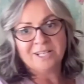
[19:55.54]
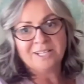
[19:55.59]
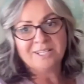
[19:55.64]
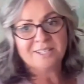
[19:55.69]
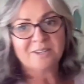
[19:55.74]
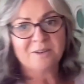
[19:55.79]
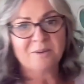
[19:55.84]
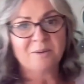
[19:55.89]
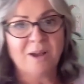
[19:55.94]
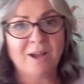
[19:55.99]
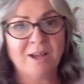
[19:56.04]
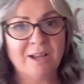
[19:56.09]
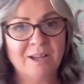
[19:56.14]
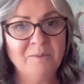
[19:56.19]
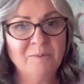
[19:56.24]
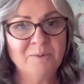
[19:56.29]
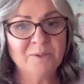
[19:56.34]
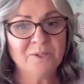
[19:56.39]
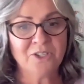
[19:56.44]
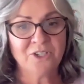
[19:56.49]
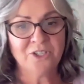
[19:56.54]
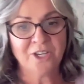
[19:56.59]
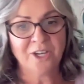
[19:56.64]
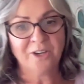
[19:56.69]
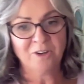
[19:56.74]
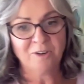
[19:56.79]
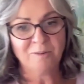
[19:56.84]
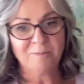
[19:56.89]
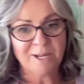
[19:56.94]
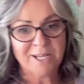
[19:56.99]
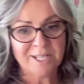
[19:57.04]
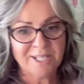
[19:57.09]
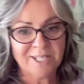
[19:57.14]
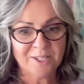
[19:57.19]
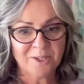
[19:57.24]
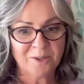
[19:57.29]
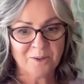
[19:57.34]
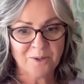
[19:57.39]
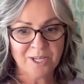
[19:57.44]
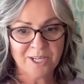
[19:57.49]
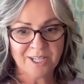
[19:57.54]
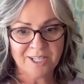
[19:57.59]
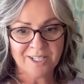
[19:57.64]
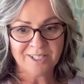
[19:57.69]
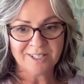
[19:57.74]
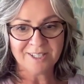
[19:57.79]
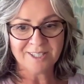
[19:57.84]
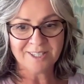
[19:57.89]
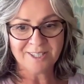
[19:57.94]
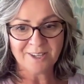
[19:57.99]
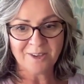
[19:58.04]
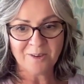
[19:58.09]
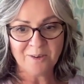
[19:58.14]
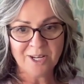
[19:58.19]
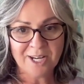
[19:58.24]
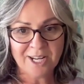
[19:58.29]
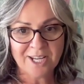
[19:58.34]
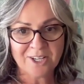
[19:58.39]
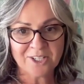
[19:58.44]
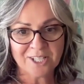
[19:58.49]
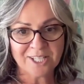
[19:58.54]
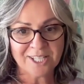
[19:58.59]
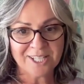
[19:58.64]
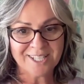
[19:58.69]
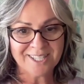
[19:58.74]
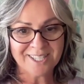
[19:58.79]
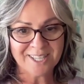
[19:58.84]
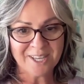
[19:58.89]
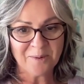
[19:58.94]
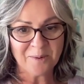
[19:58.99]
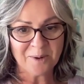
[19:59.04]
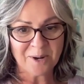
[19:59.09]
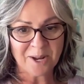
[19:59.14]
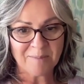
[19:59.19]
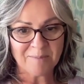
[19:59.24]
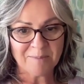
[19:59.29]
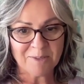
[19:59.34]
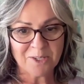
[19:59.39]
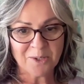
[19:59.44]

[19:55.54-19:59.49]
Right, so I will share my screen so you can actually see what I'm